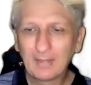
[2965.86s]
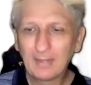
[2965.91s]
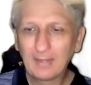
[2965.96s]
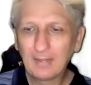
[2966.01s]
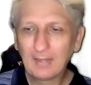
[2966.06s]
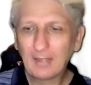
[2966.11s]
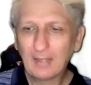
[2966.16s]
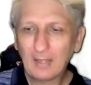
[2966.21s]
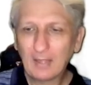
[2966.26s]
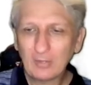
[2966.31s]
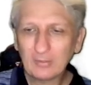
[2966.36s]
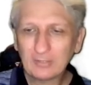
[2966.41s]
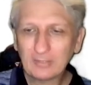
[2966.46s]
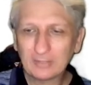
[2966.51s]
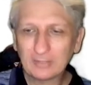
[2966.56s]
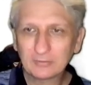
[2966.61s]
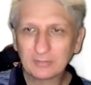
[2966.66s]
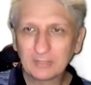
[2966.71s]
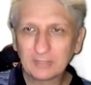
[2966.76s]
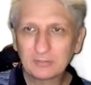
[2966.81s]
Okay, so
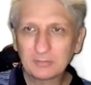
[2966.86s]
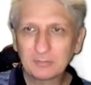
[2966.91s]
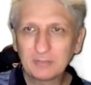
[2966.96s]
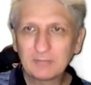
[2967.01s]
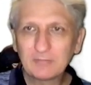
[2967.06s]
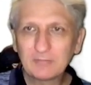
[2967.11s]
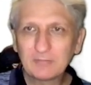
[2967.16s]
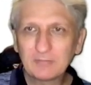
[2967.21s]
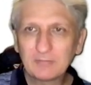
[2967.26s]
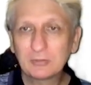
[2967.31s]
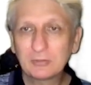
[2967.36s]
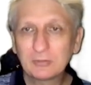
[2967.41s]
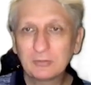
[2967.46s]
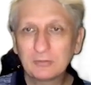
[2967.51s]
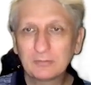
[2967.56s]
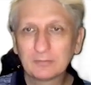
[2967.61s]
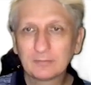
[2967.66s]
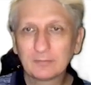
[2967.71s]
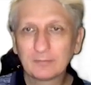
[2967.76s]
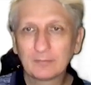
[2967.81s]
that's a bit of an overview of
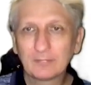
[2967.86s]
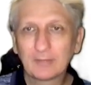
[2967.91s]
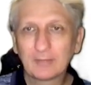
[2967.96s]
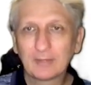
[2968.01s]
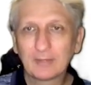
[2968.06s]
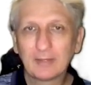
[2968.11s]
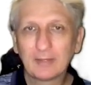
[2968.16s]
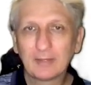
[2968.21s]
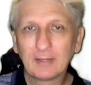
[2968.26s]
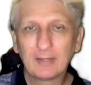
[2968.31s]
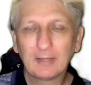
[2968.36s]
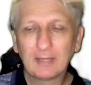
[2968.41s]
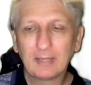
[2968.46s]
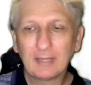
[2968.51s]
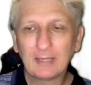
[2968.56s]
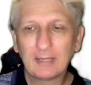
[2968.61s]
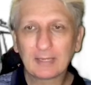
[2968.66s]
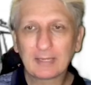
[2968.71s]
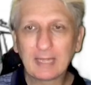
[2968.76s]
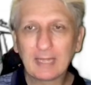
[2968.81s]
abstraction.
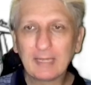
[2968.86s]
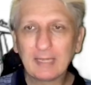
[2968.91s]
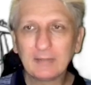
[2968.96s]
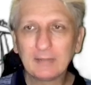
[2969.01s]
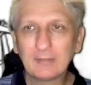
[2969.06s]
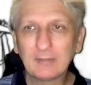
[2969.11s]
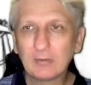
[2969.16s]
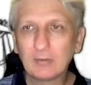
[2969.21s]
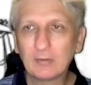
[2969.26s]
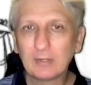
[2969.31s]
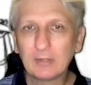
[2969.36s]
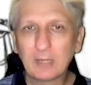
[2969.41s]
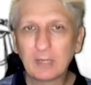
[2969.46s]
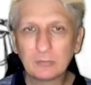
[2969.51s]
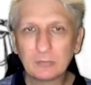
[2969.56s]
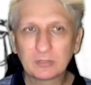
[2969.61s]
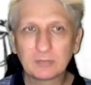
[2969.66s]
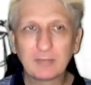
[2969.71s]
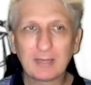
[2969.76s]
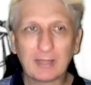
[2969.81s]
And
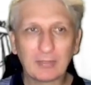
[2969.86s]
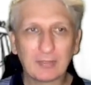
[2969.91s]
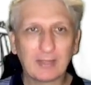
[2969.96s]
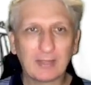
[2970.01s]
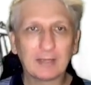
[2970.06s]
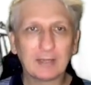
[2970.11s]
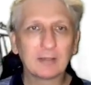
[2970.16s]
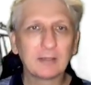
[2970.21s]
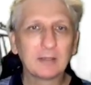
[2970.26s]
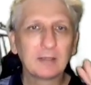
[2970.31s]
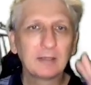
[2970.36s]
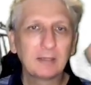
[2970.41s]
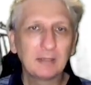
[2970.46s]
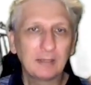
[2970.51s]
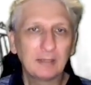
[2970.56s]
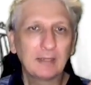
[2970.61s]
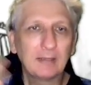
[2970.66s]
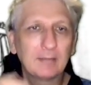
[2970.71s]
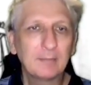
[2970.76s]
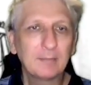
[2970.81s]
again, there are notes about
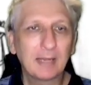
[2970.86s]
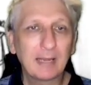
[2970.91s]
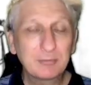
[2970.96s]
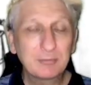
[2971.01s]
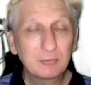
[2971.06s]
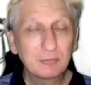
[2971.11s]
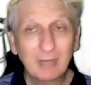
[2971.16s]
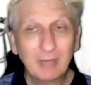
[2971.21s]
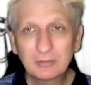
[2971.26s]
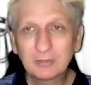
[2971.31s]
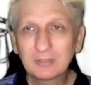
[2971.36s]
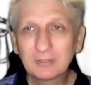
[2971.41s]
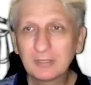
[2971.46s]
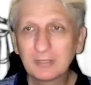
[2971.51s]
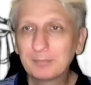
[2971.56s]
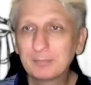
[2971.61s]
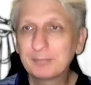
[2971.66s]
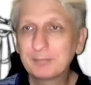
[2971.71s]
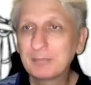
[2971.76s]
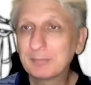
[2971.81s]
that. But
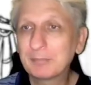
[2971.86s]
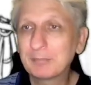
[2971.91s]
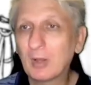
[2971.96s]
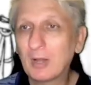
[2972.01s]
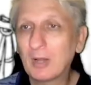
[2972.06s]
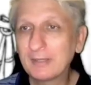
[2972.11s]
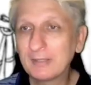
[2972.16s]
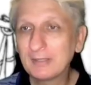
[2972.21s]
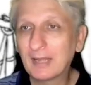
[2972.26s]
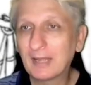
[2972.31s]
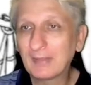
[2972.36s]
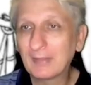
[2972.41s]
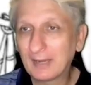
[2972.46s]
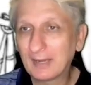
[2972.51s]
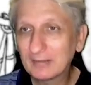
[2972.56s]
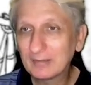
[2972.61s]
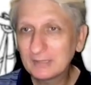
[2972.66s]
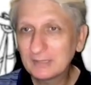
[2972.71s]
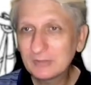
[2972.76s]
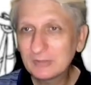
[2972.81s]
abstraction can be
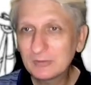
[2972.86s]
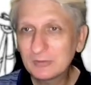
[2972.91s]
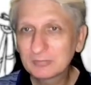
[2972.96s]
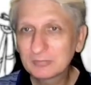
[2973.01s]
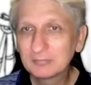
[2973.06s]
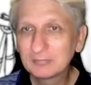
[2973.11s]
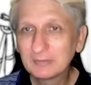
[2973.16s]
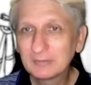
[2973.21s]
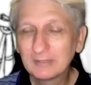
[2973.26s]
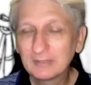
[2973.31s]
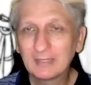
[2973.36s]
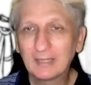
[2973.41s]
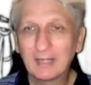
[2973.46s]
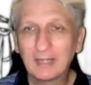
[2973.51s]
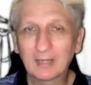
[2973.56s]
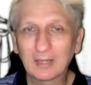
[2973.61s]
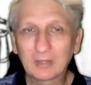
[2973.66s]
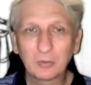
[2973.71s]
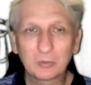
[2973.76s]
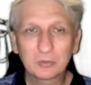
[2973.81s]
applied in other
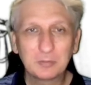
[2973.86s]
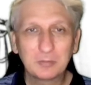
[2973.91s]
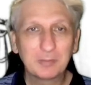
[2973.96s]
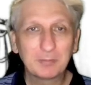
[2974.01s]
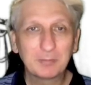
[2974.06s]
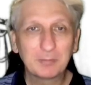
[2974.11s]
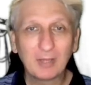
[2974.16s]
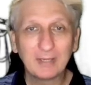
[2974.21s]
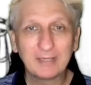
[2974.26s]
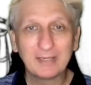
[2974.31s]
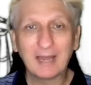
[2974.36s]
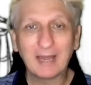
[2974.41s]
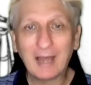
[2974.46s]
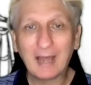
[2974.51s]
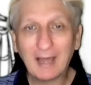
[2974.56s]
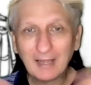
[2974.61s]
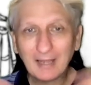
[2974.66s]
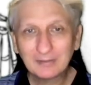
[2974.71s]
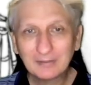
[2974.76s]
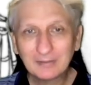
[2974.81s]
areas, um, can also
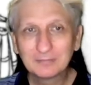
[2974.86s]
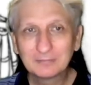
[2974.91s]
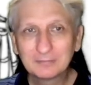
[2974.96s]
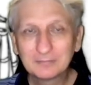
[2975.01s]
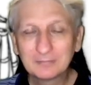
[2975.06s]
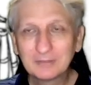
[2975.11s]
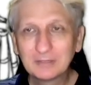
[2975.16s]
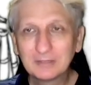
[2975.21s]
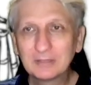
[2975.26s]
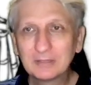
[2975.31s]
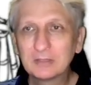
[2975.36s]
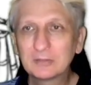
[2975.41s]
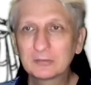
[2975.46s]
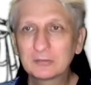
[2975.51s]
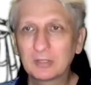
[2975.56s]
be applied in art.